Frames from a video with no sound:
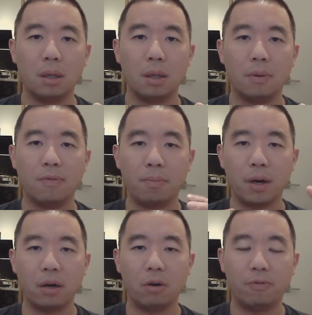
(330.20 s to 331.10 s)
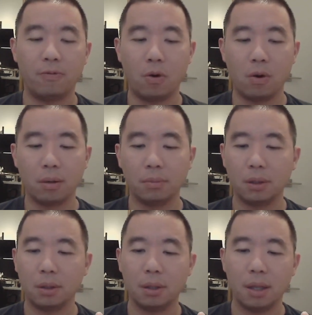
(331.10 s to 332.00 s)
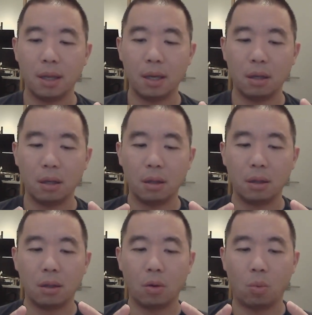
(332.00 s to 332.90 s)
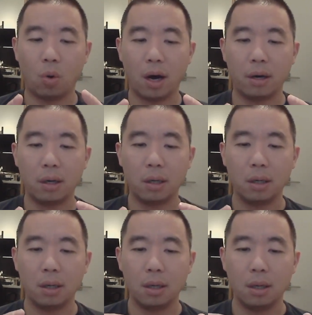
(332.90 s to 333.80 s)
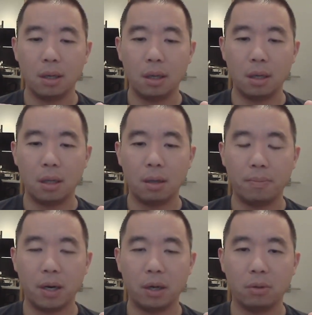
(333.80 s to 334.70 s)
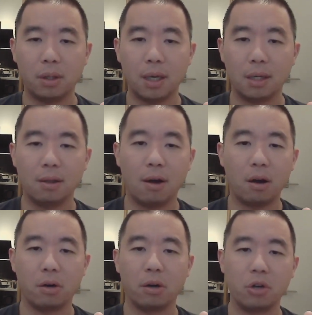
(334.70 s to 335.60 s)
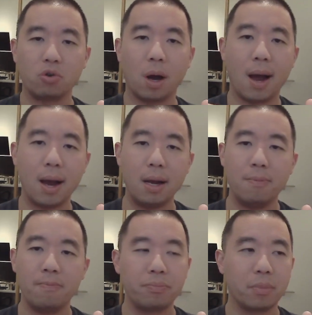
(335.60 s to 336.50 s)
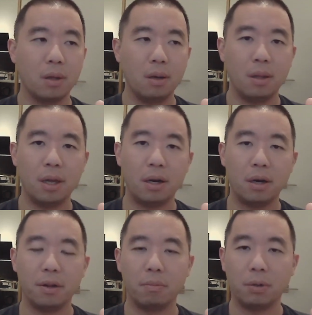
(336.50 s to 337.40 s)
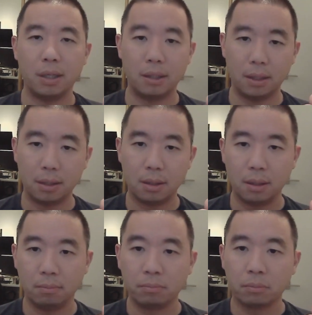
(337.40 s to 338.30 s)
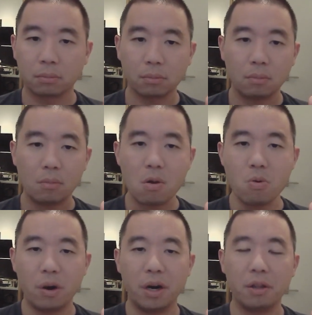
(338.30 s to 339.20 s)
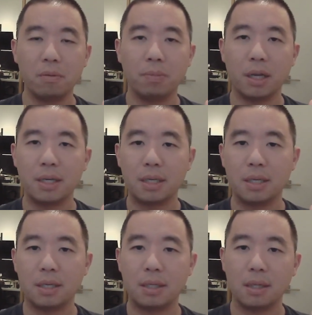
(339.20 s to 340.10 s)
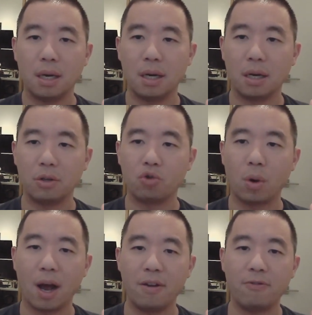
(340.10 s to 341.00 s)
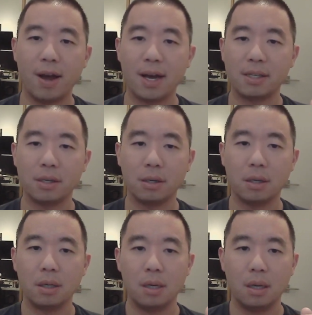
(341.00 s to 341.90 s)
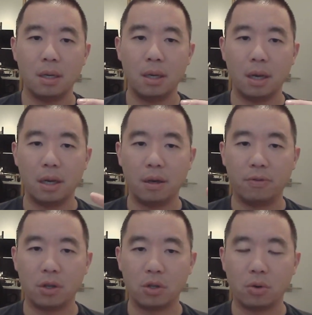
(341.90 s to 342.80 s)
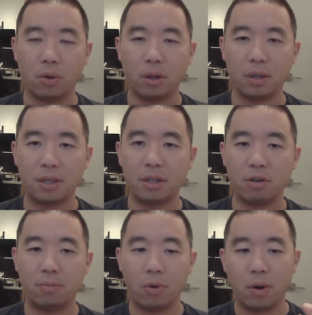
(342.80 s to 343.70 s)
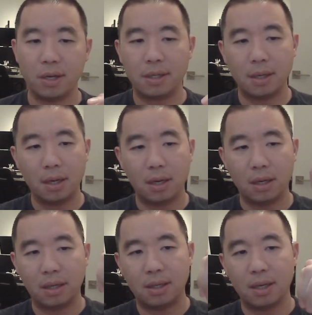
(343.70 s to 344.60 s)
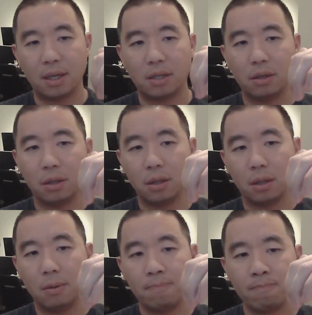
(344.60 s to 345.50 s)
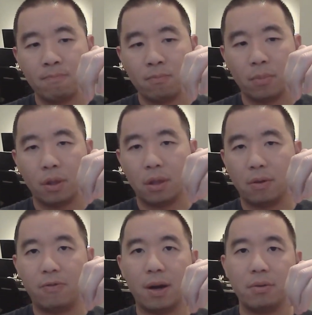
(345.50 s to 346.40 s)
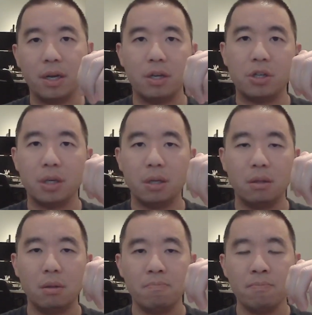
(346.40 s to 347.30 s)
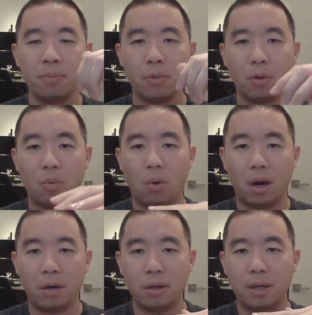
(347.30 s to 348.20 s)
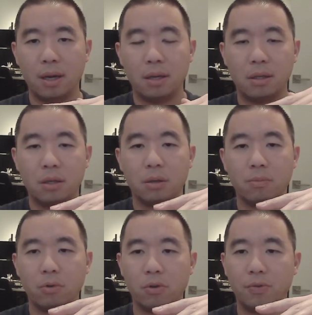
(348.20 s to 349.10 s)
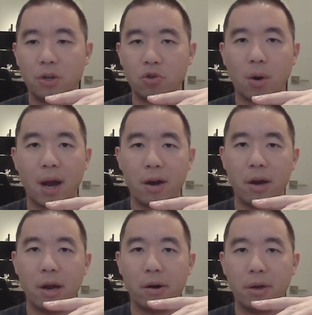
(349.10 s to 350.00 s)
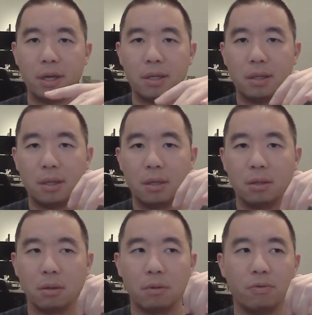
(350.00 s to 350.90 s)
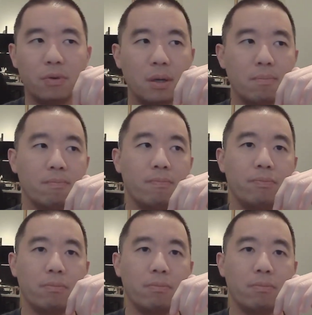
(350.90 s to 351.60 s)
if a puddle forms, then the water in the puddle takes longer to dry than other places. When other places dry faster, and if the soil is still moist and it's next to the foundation, the water tends to move to drier areas. So from